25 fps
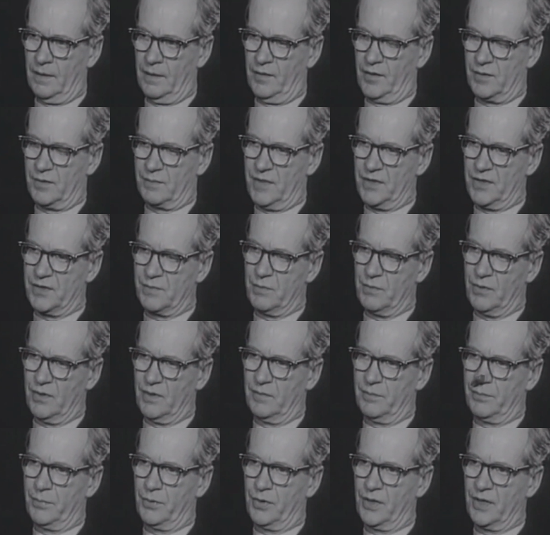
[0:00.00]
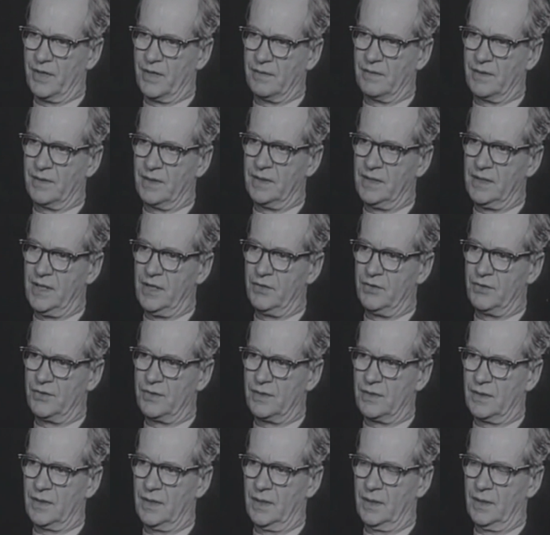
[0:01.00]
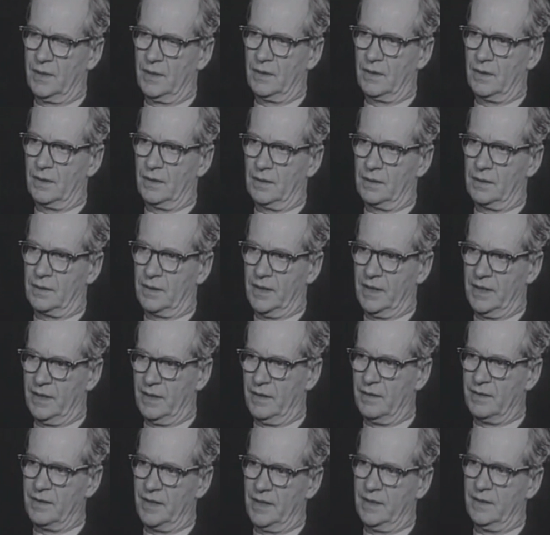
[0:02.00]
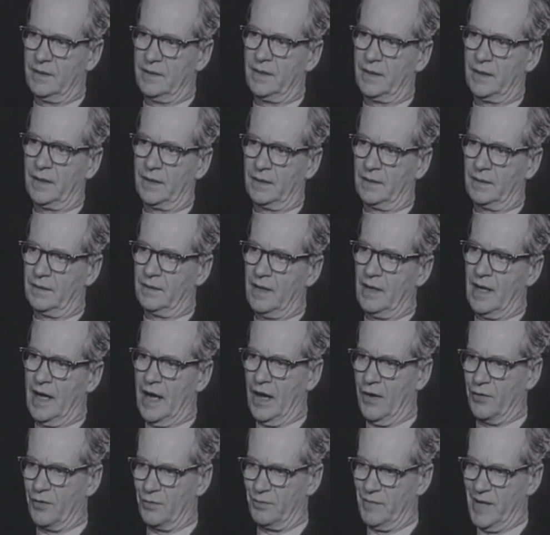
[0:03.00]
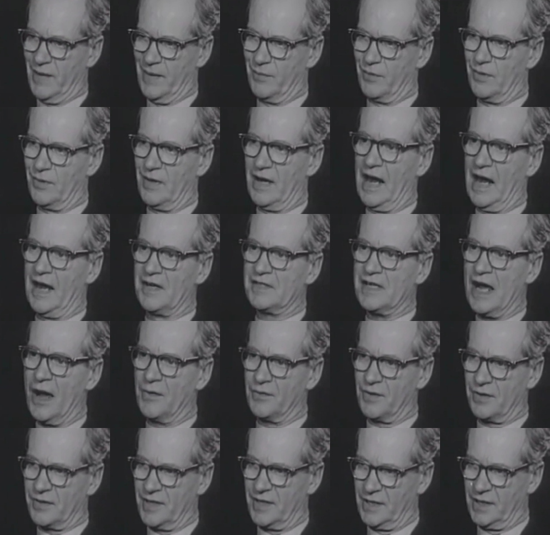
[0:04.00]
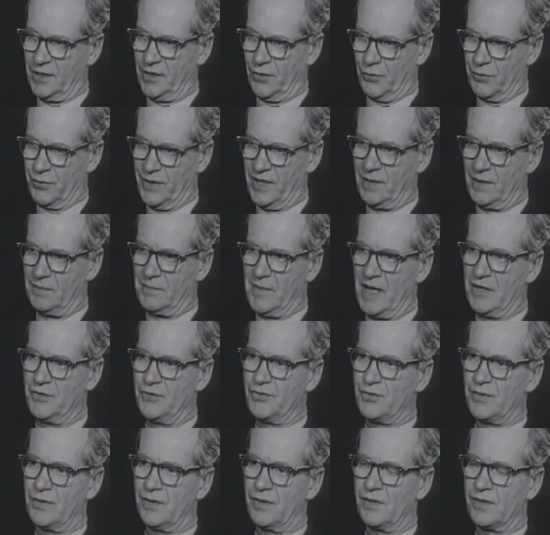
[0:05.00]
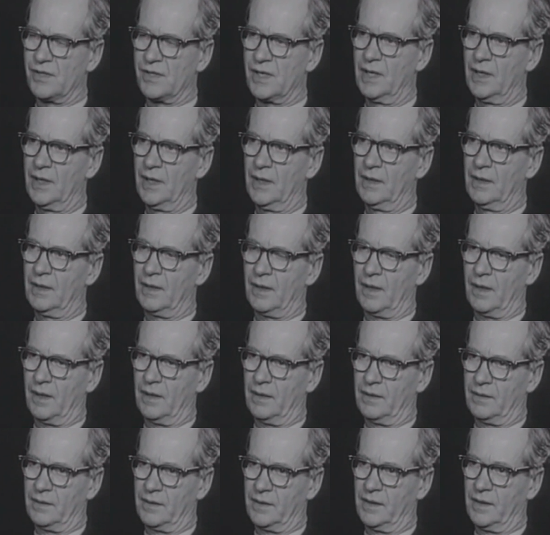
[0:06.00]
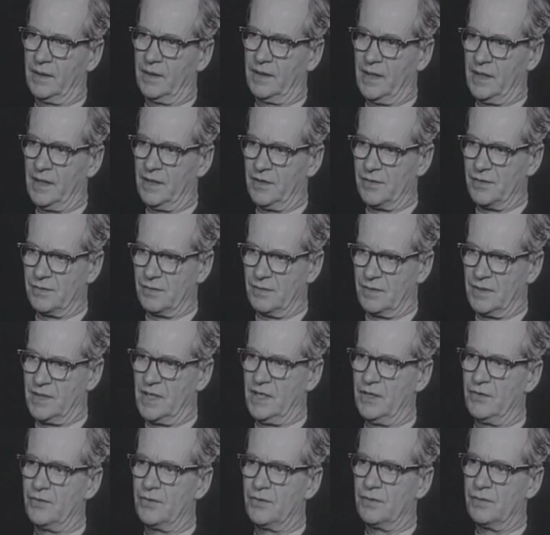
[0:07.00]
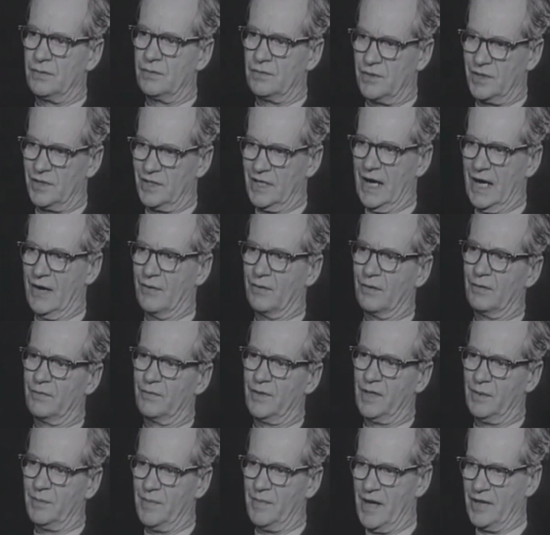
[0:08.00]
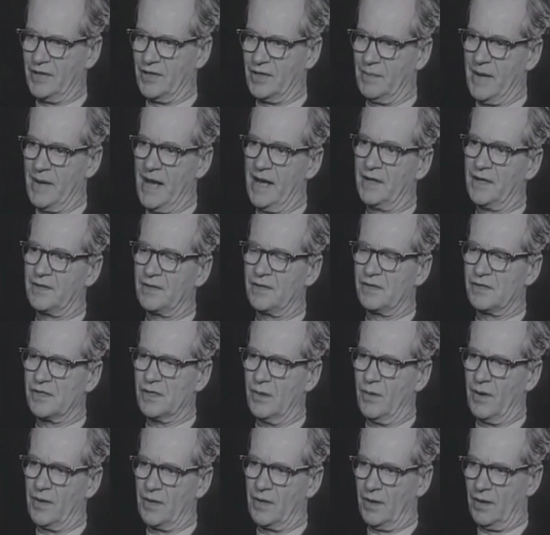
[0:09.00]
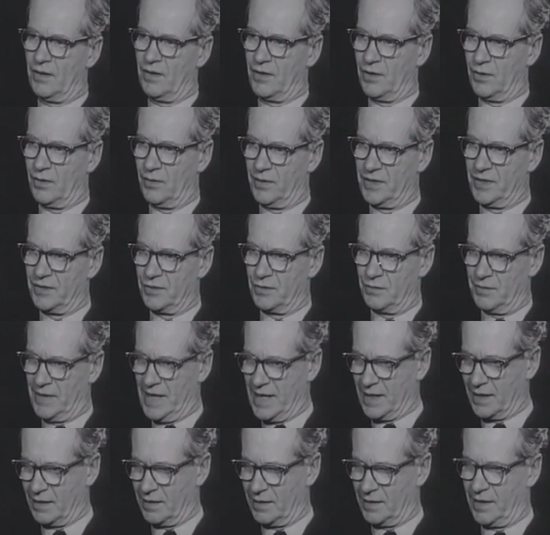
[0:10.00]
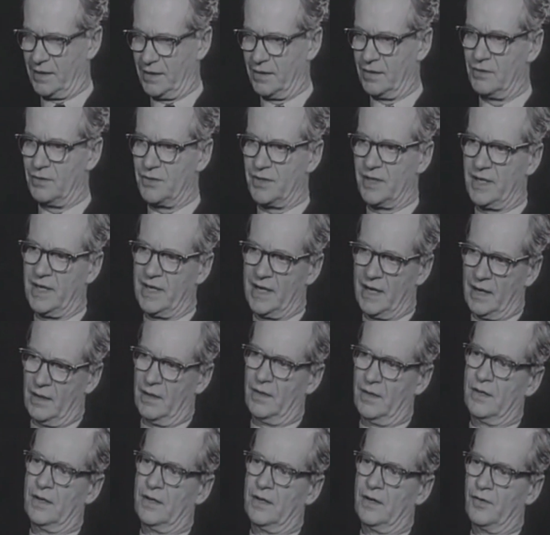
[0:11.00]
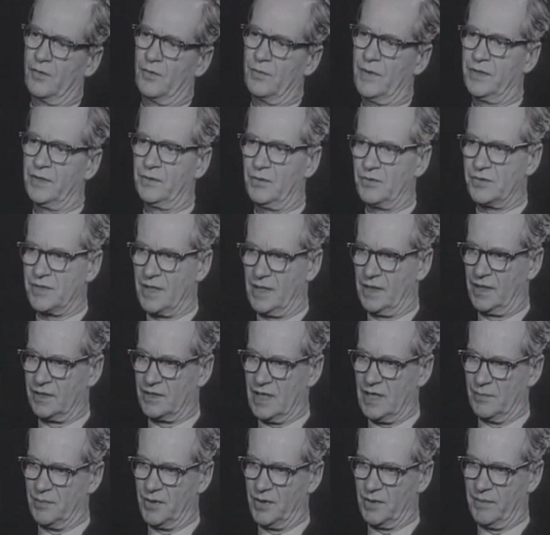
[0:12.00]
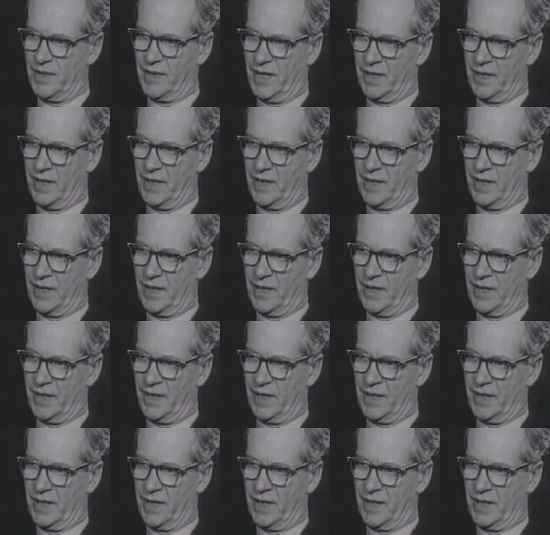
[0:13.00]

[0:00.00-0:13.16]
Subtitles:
It's much more important to teach clear thinking, how to memorize, how to think in 3 dimensions, than it is to teach geography, mathematics, and so on, although indirectly they are learned when you study subject